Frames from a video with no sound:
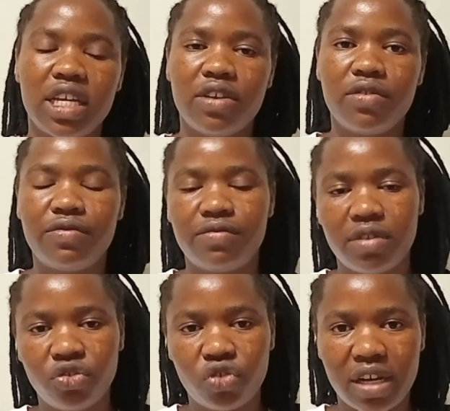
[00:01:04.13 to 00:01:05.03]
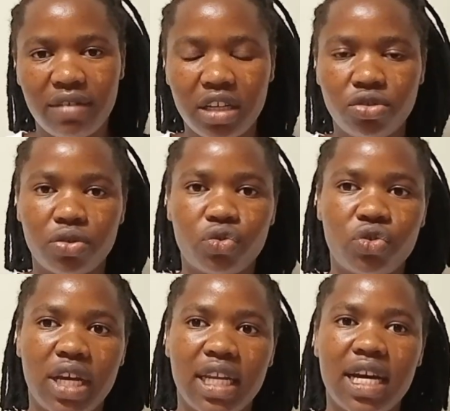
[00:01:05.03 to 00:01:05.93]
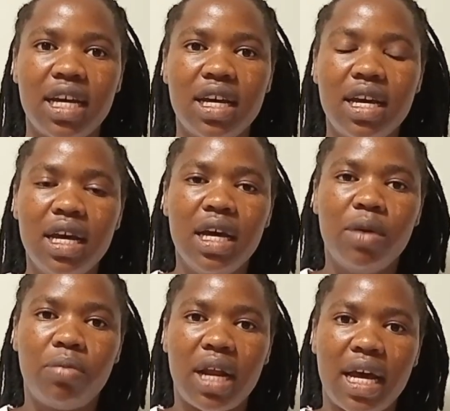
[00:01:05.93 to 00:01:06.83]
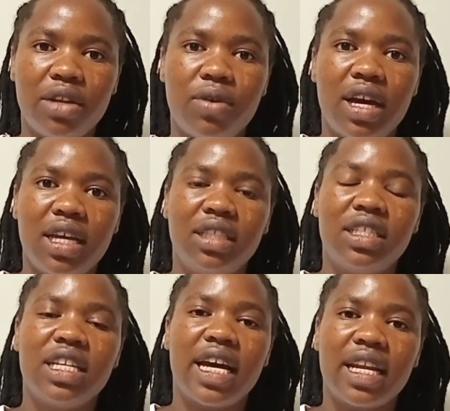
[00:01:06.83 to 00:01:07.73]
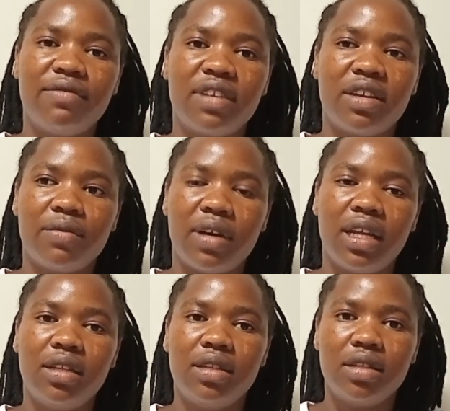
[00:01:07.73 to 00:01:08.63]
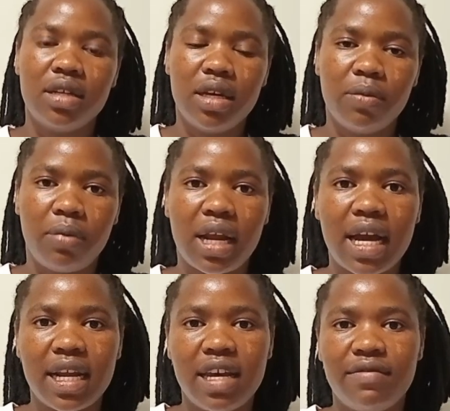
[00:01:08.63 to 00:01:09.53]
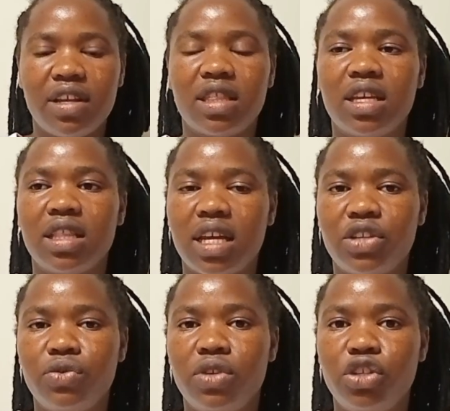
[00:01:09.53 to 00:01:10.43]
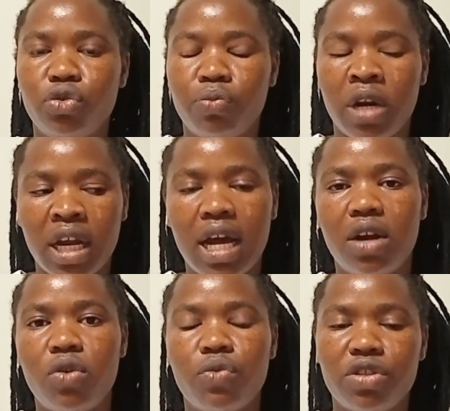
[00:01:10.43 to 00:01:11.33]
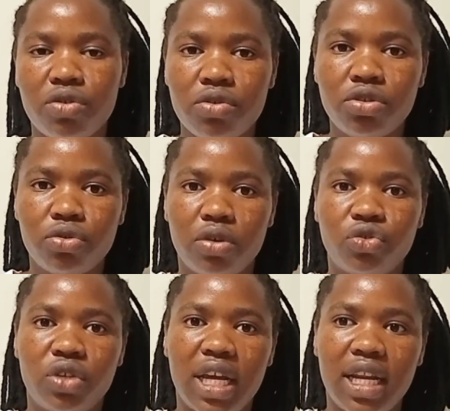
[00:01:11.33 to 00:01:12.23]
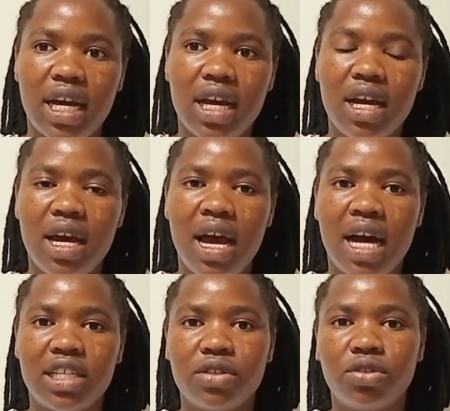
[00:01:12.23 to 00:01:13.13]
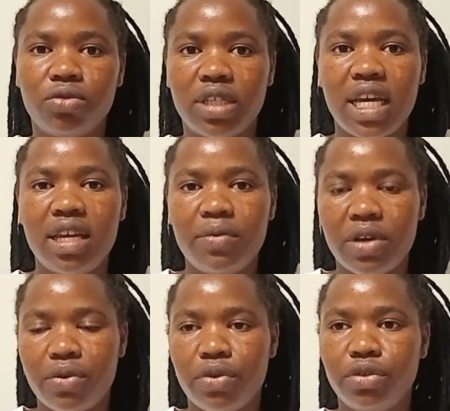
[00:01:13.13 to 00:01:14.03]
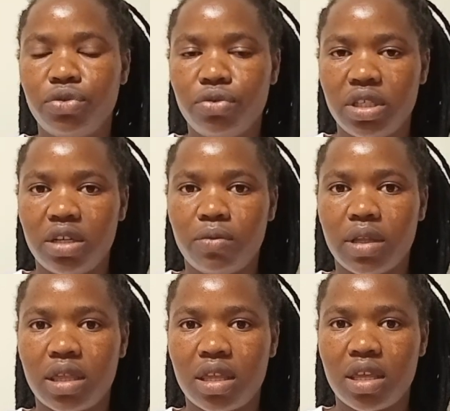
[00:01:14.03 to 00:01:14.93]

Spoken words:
day of traveling to Australia. Plan your itinerary very well. Plan everything that you need to bring along with you to Australia. And so today we are going to deal with